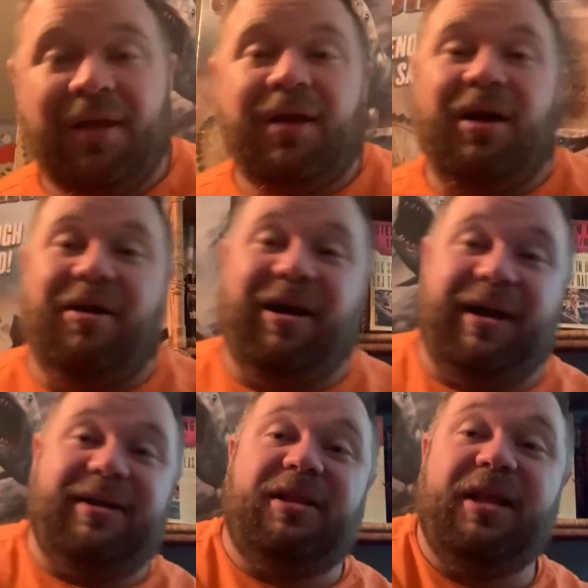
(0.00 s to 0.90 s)
All right,
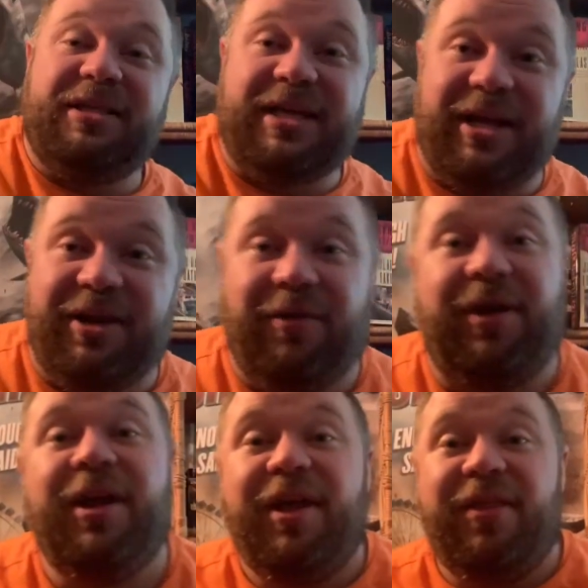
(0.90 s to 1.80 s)
let's get into
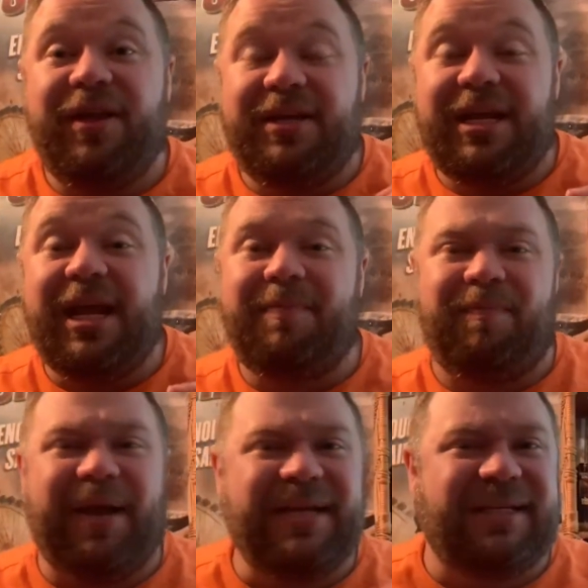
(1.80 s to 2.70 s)
it. The deep
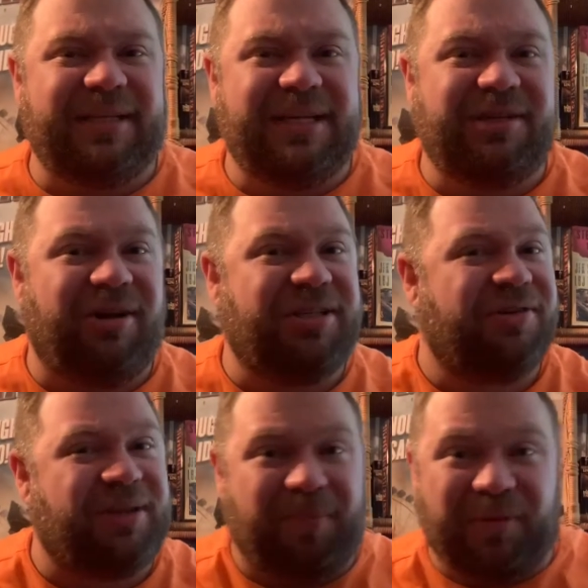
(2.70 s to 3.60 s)
basically starts,
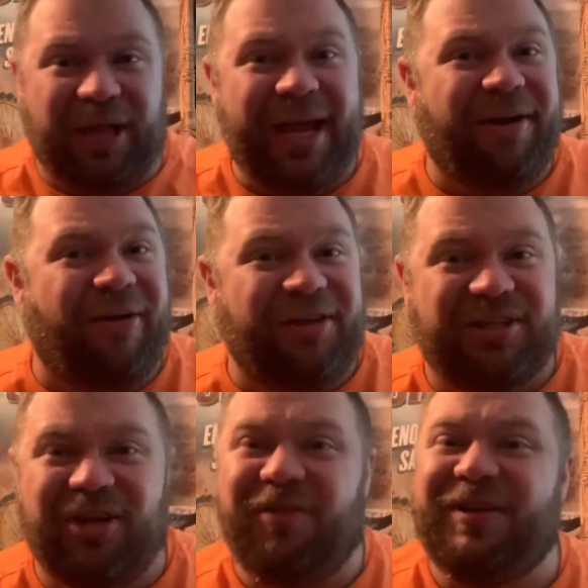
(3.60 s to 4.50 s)
there's a plague on the
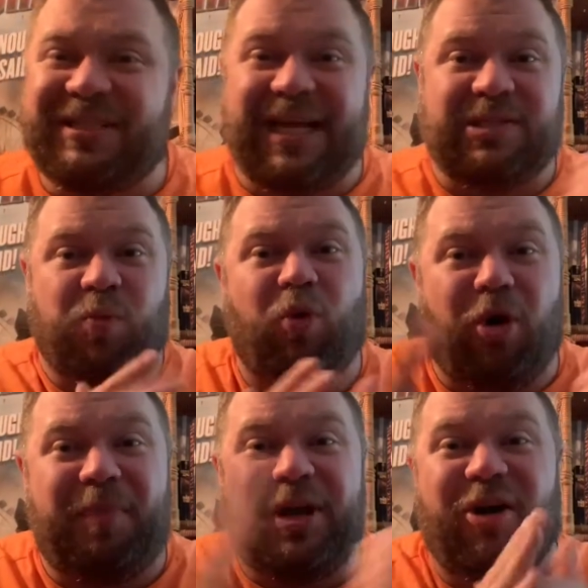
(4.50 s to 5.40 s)
surface that's
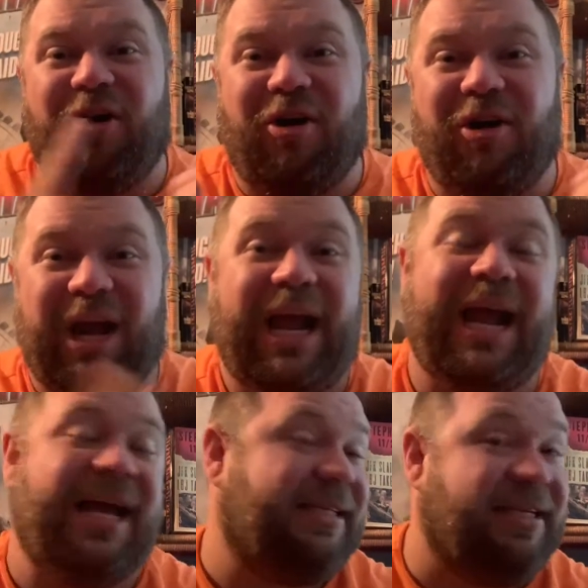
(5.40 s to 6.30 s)
whooping our
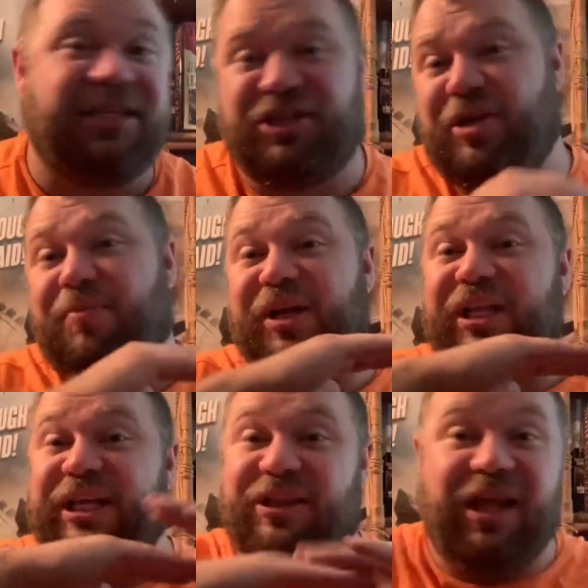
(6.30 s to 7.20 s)
ass. It's just
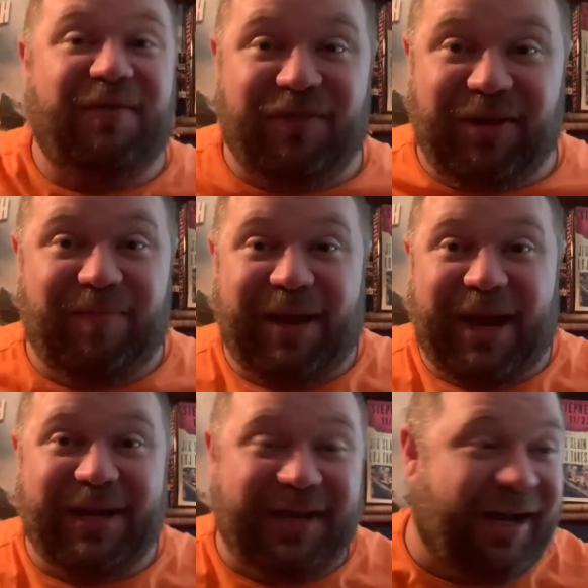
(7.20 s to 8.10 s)
completely leveling
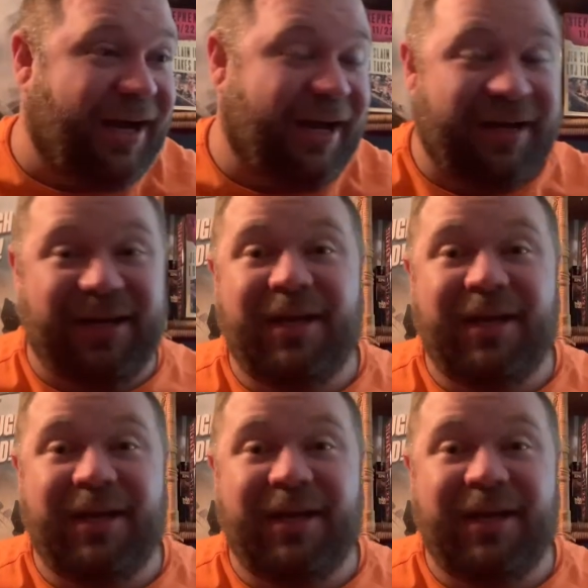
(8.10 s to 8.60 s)
mankind.